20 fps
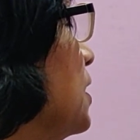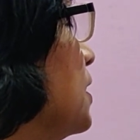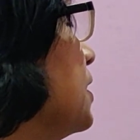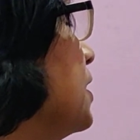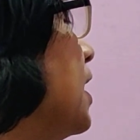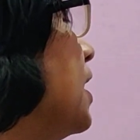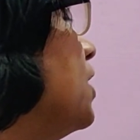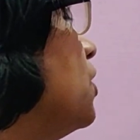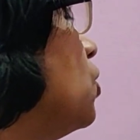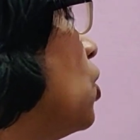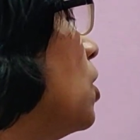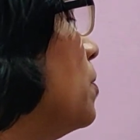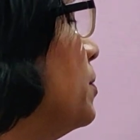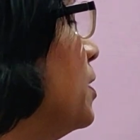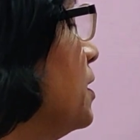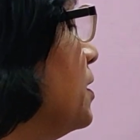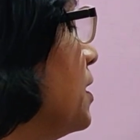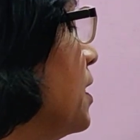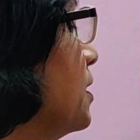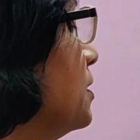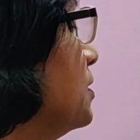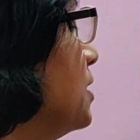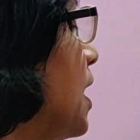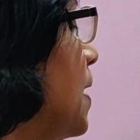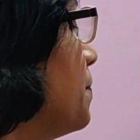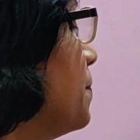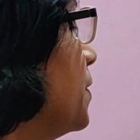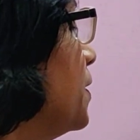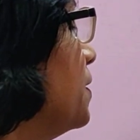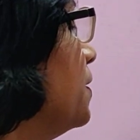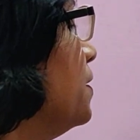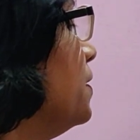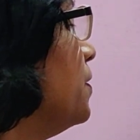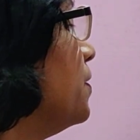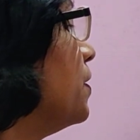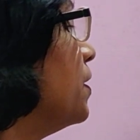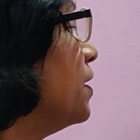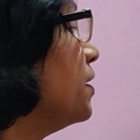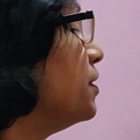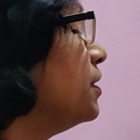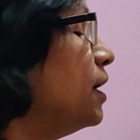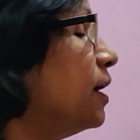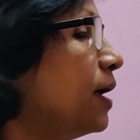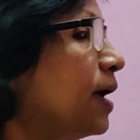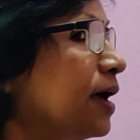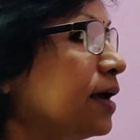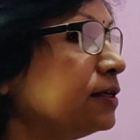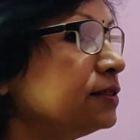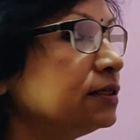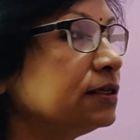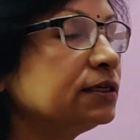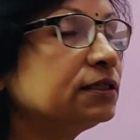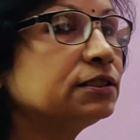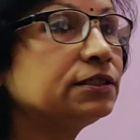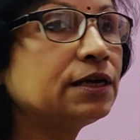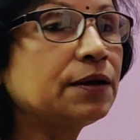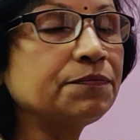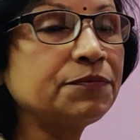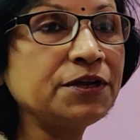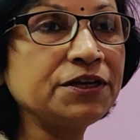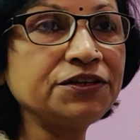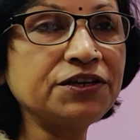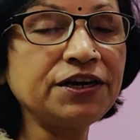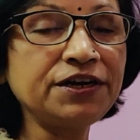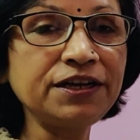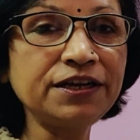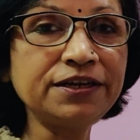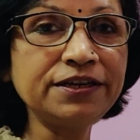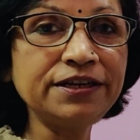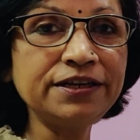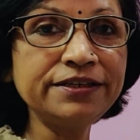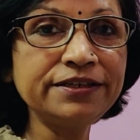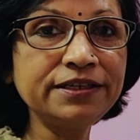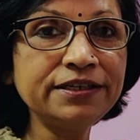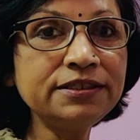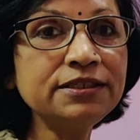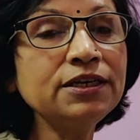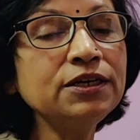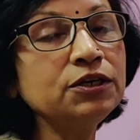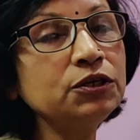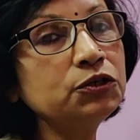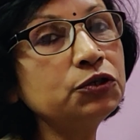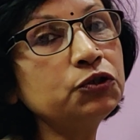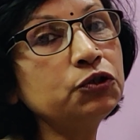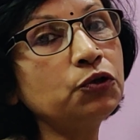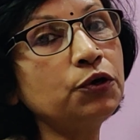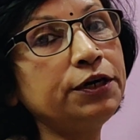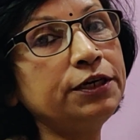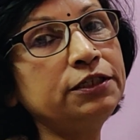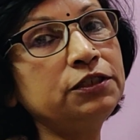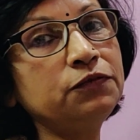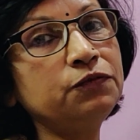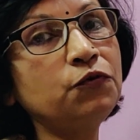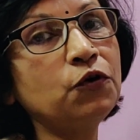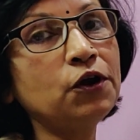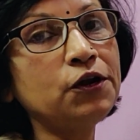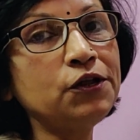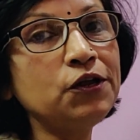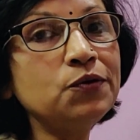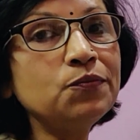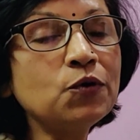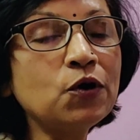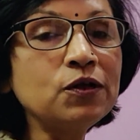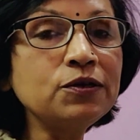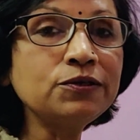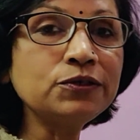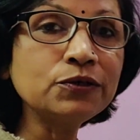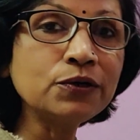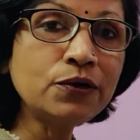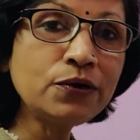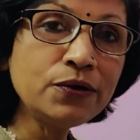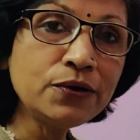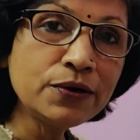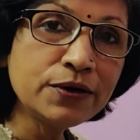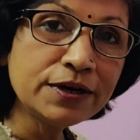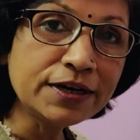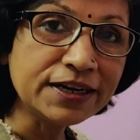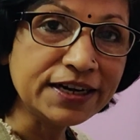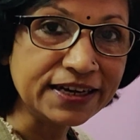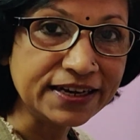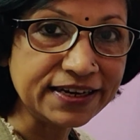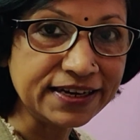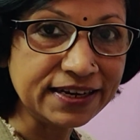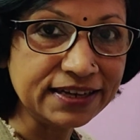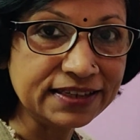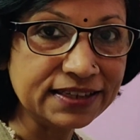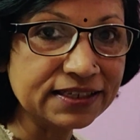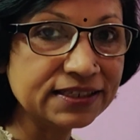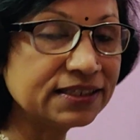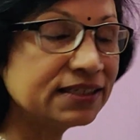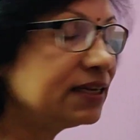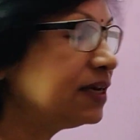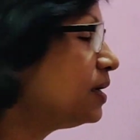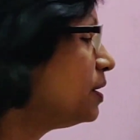then normal things happen. As its temperature decreases, so its volume also decreases.